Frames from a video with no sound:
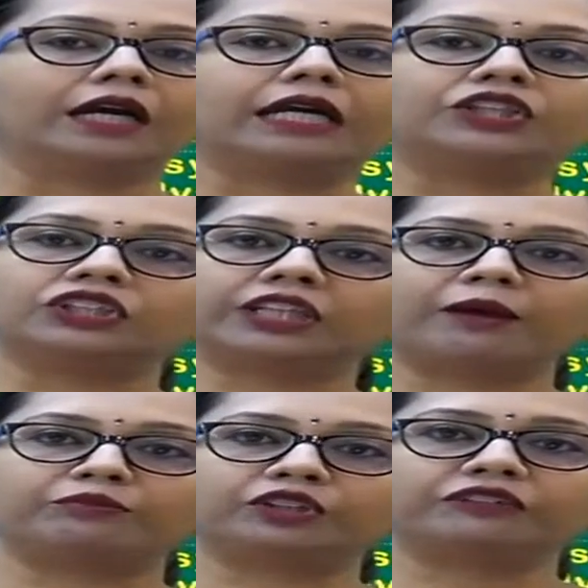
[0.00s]
In this
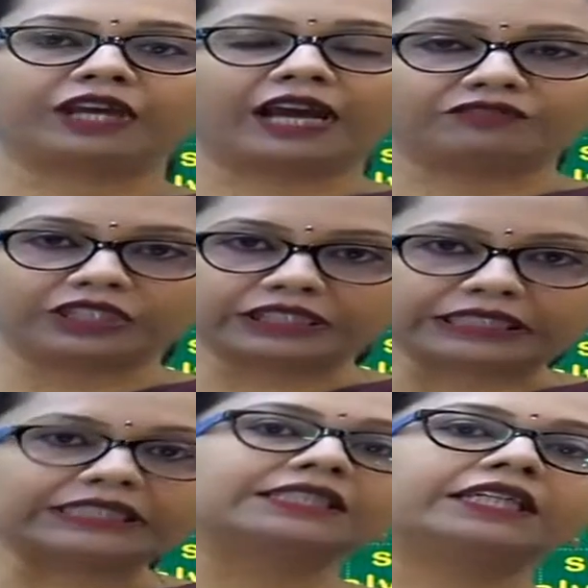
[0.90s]
chapter, we have
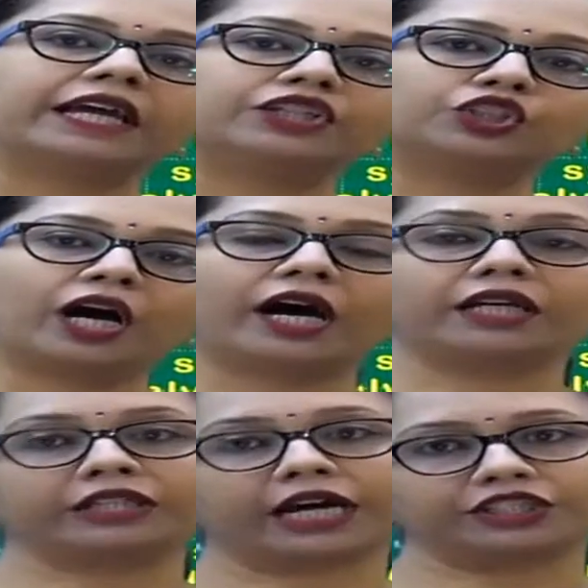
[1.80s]
discussed the
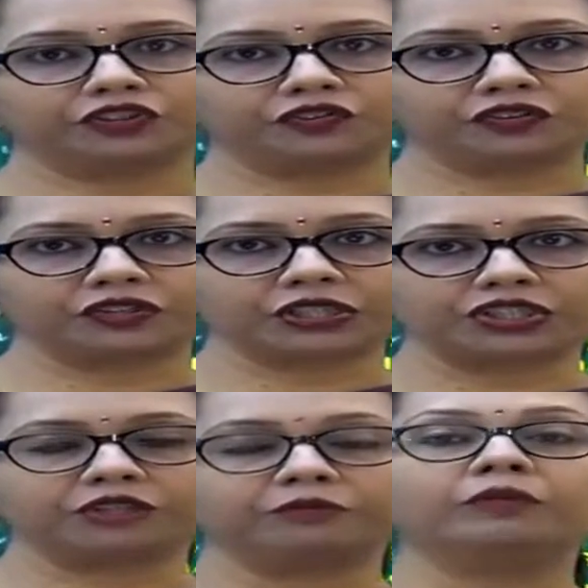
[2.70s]
entire digestive
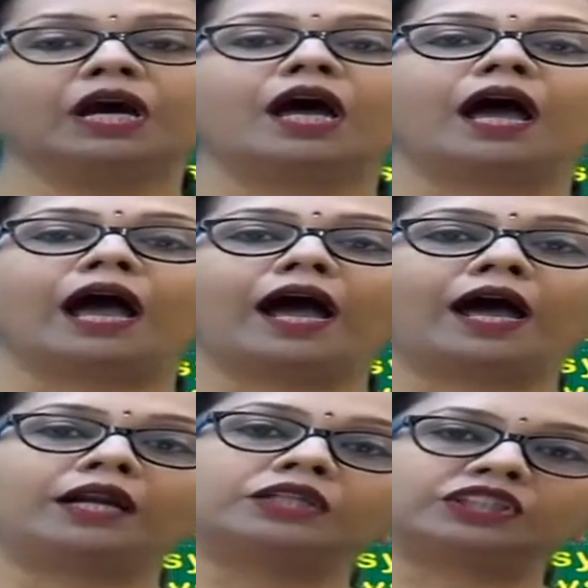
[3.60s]
system
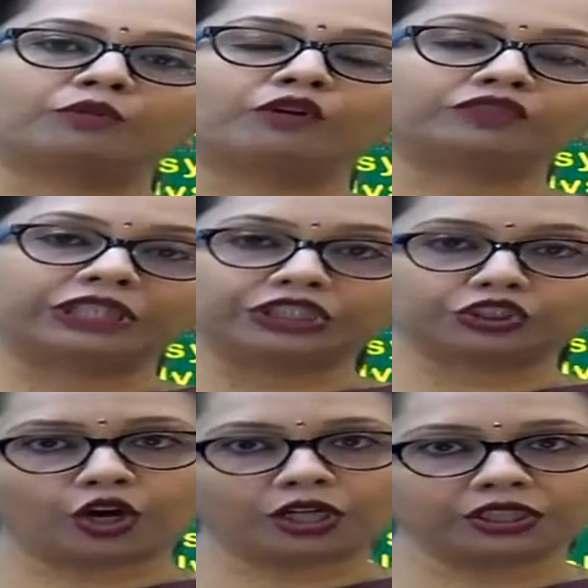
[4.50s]
and some of the
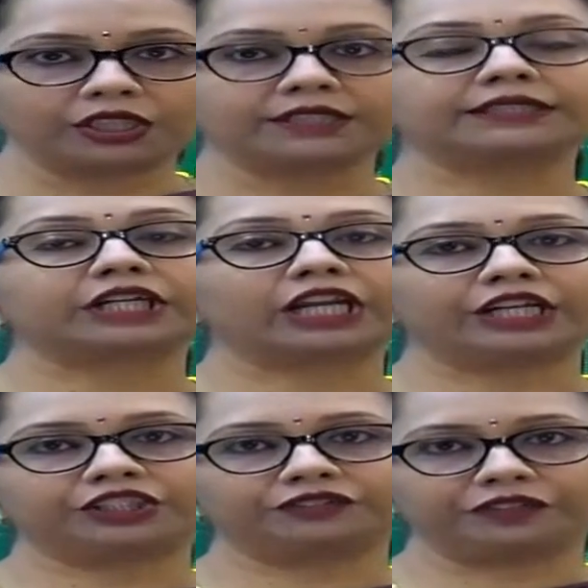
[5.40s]
disorders
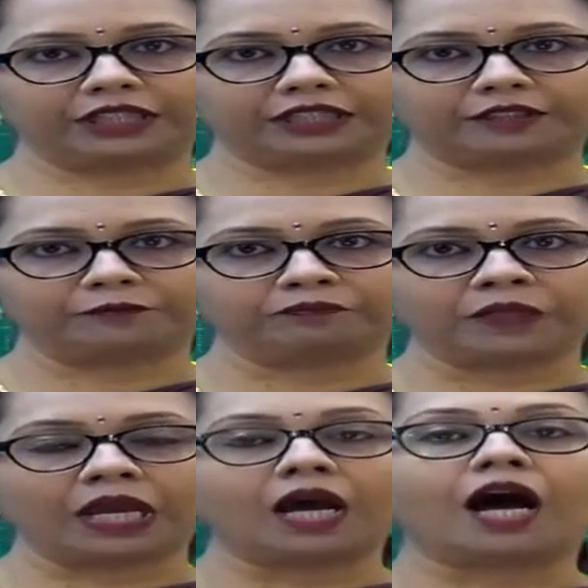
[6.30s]
related with it.
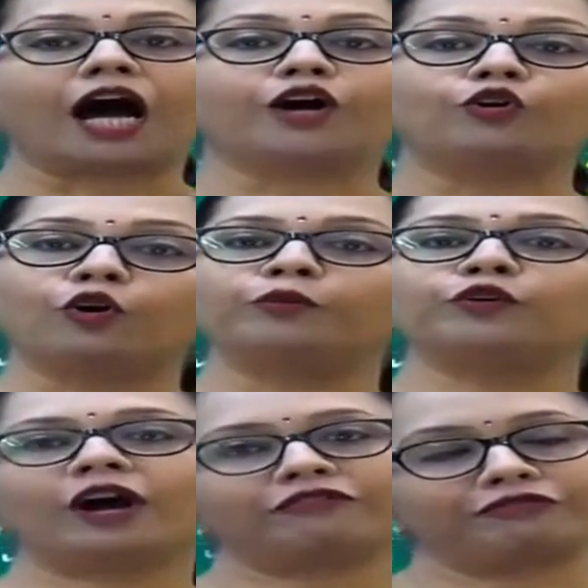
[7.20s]
I hope
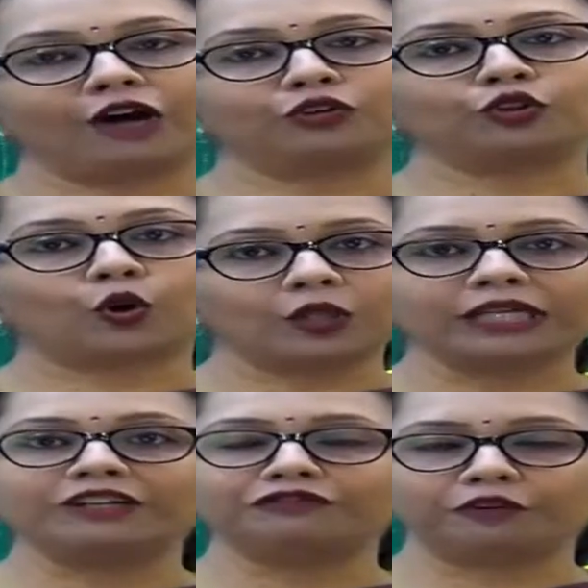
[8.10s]
you have found all
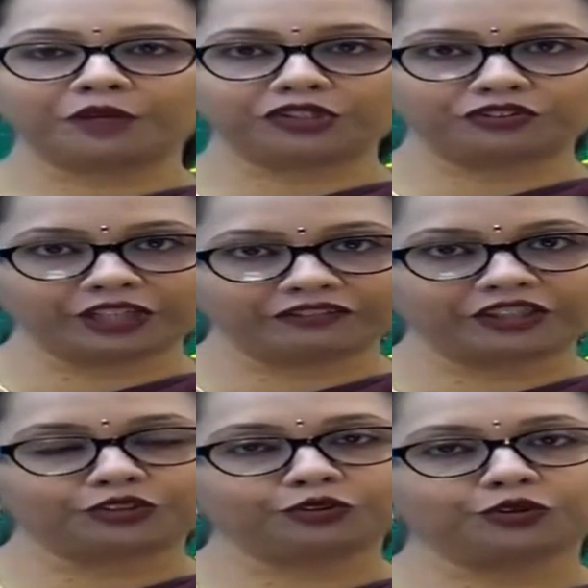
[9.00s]
the information
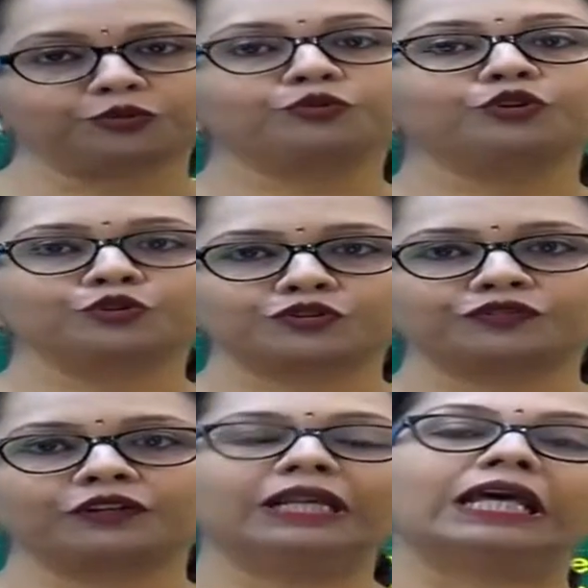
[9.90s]
given to you
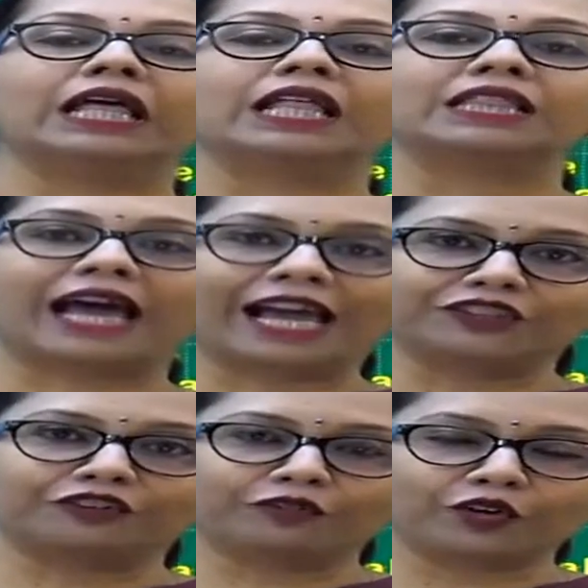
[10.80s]
useful.
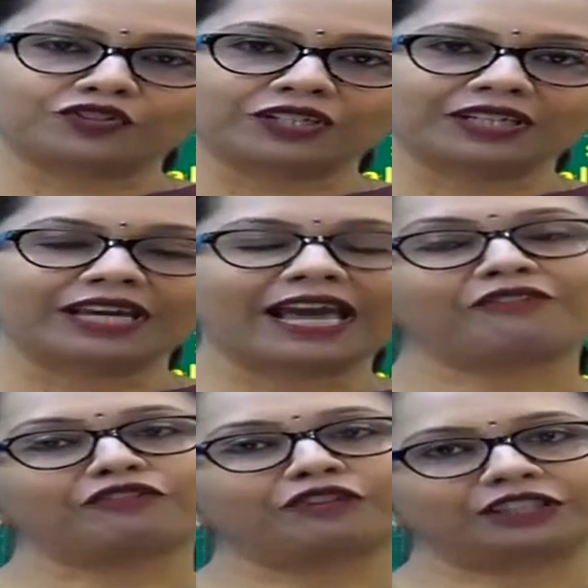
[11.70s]
Thanks for watching.
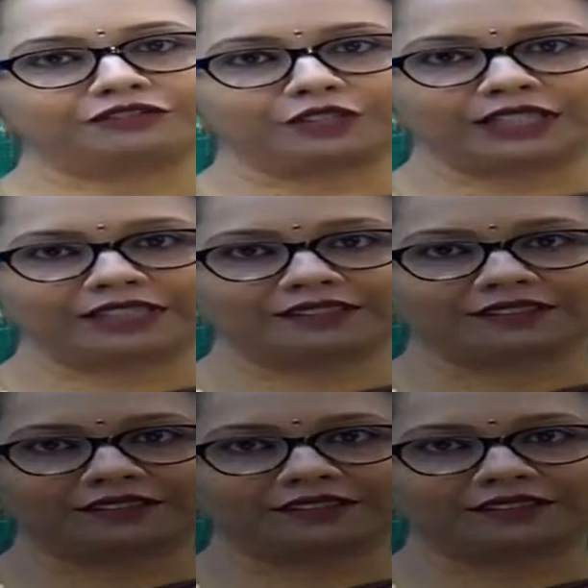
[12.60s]
Have a wonderful day.